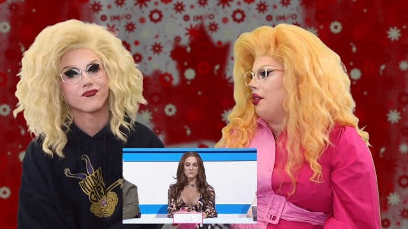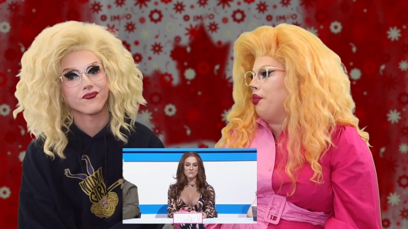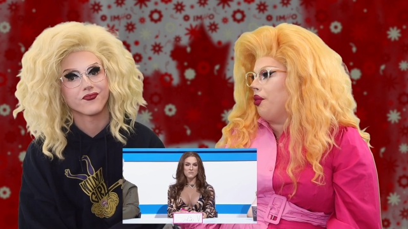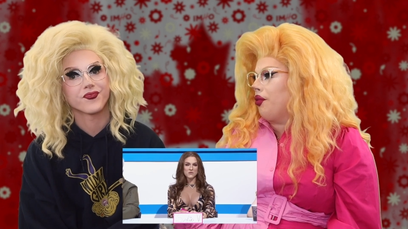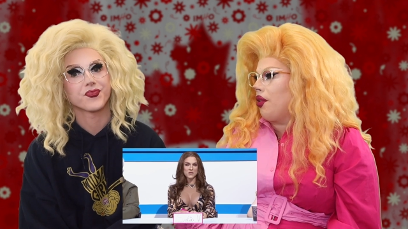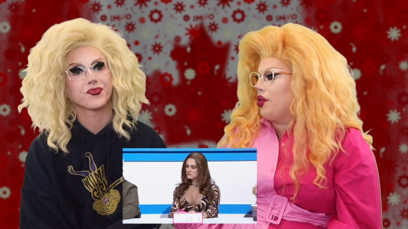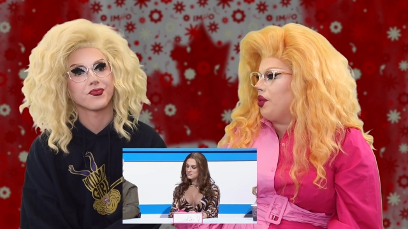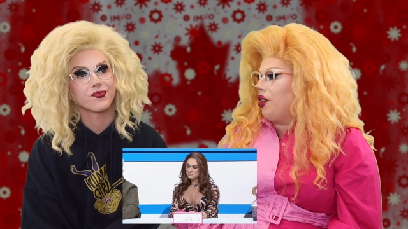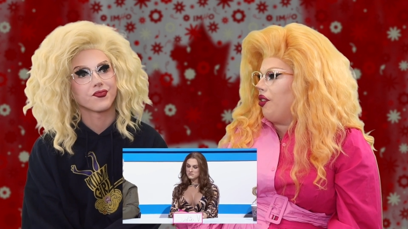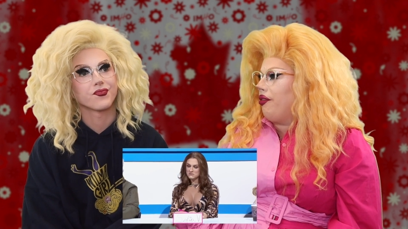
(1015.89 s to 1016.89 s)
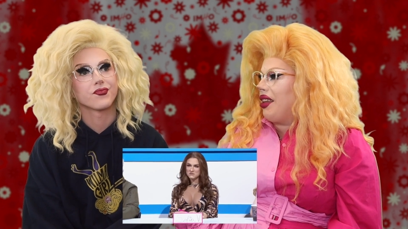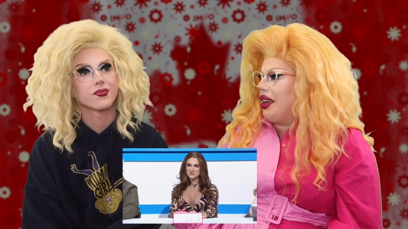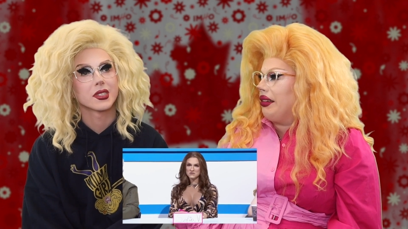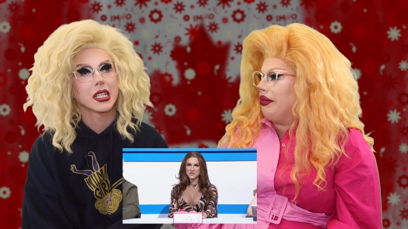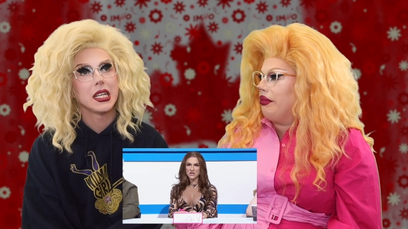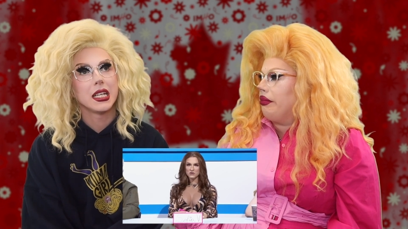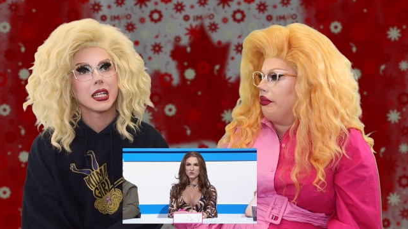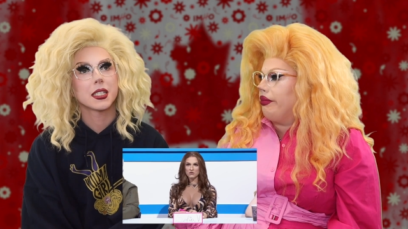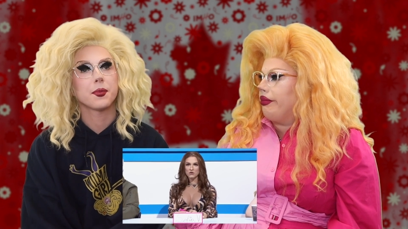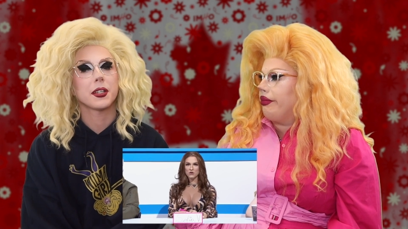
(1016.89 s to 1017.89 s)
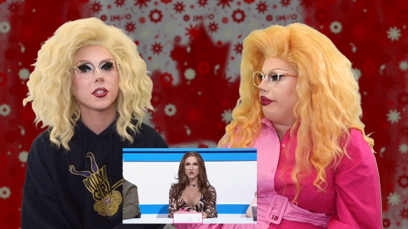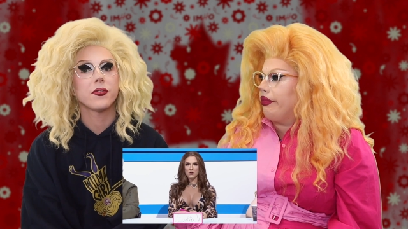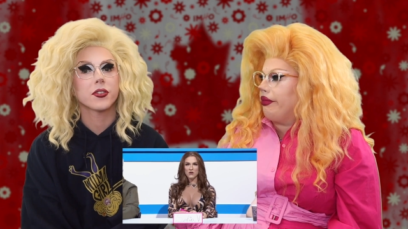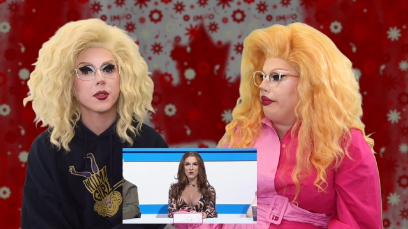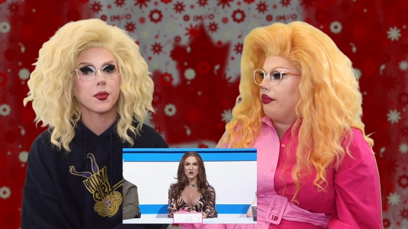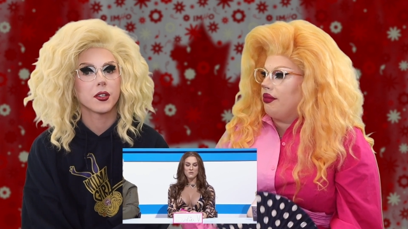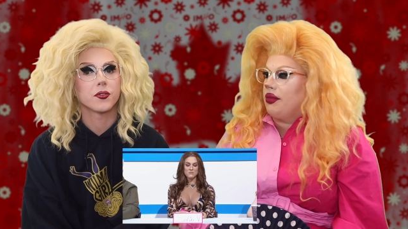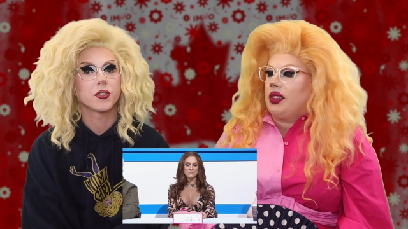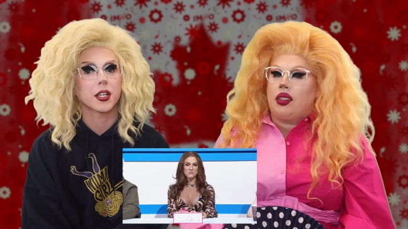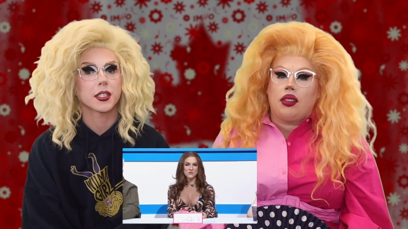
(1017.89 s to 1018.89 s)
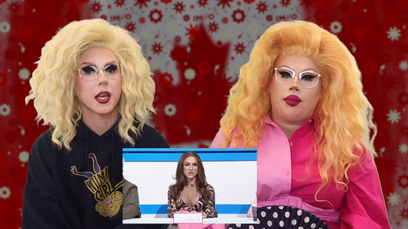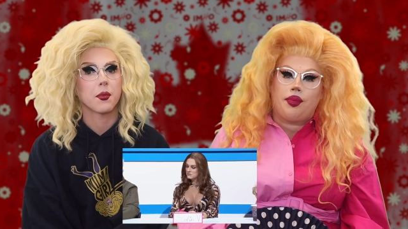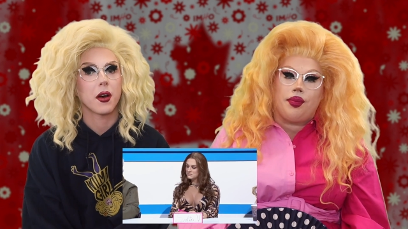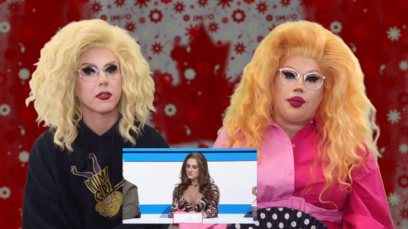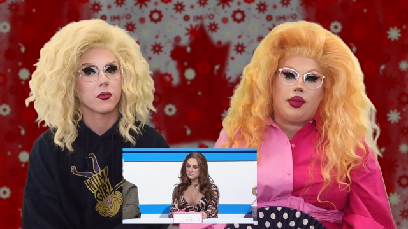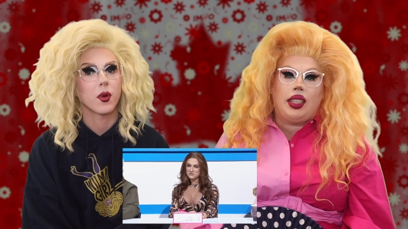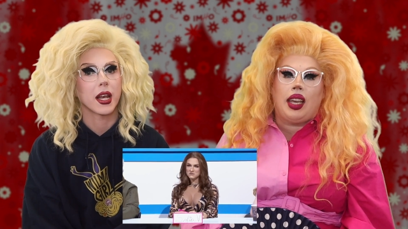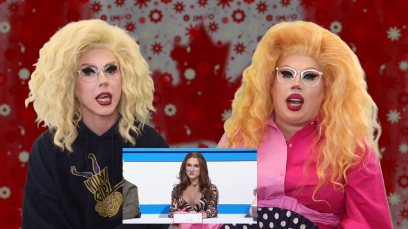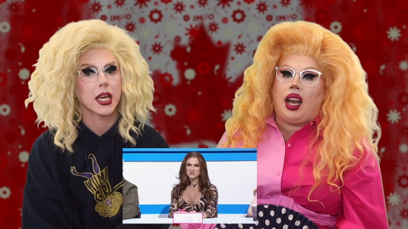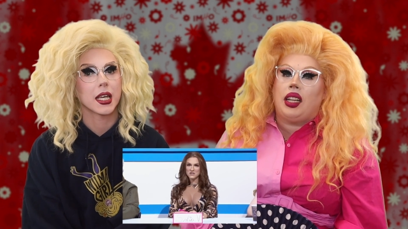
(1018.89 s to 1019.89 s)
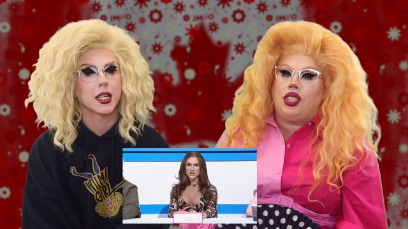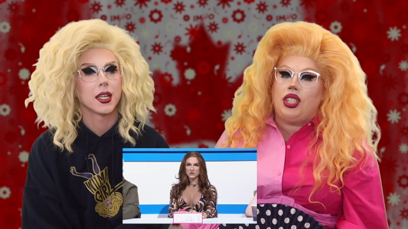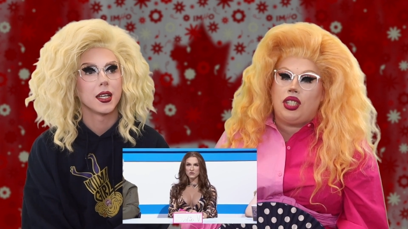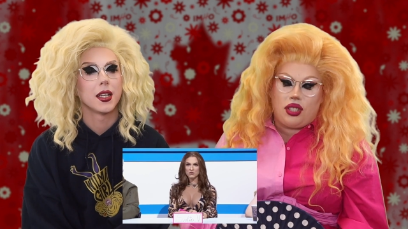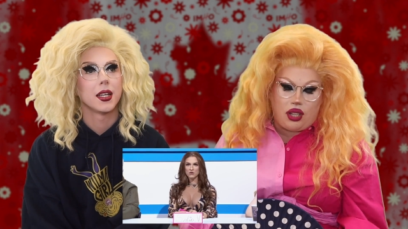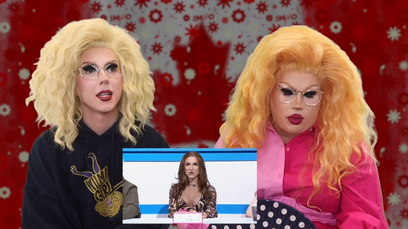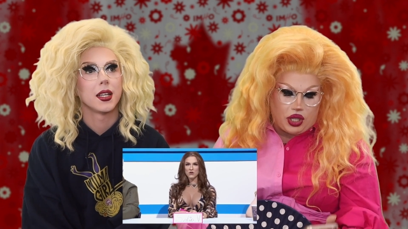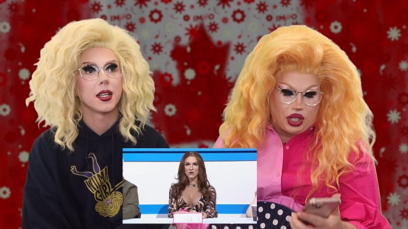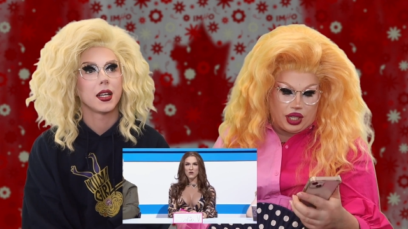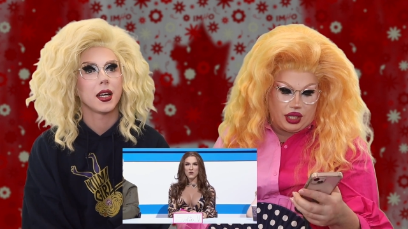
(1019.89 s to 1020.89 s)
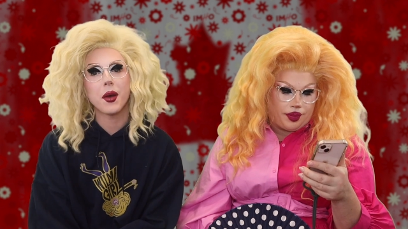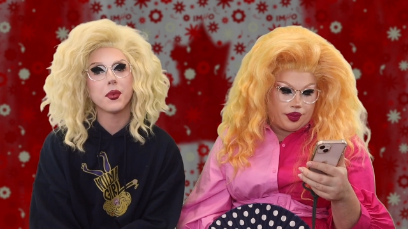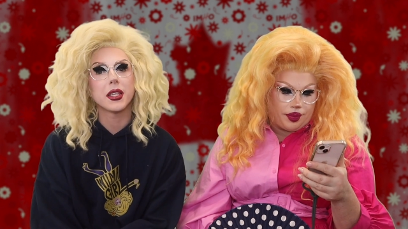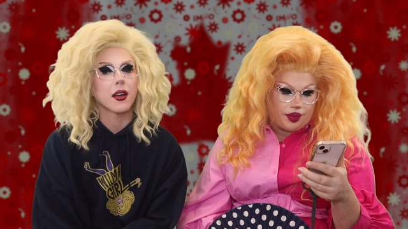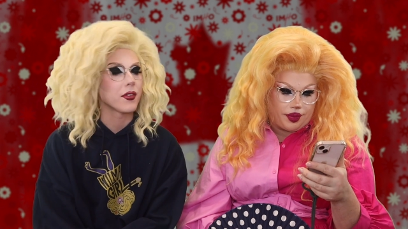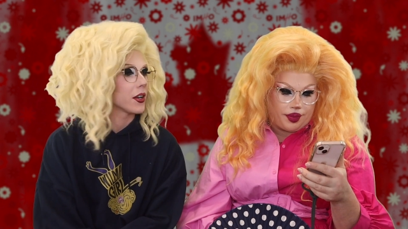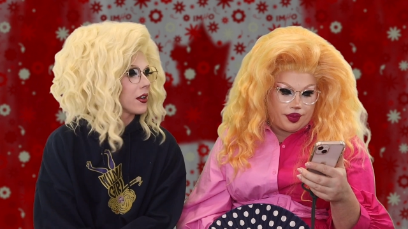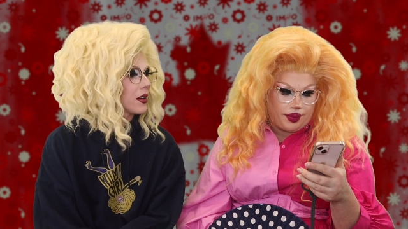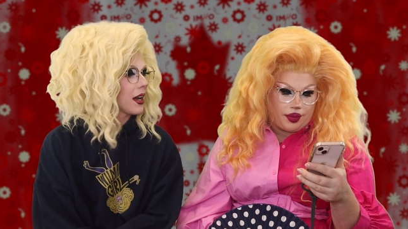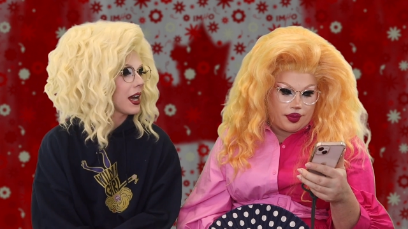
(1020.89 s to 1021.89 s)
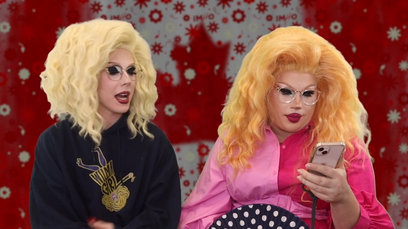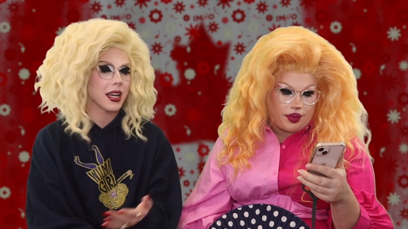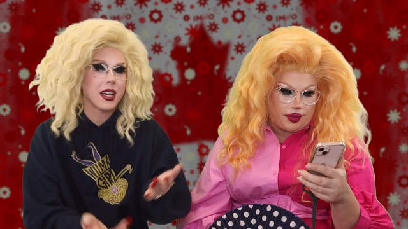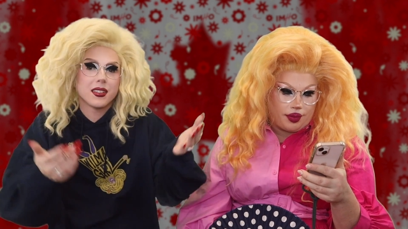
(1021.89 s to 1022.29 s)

Speaker 1: the performance were a little flat
Speaker 2: especially for someone who just came off of winning. Yeah, and she's so good. And we love her. I, I,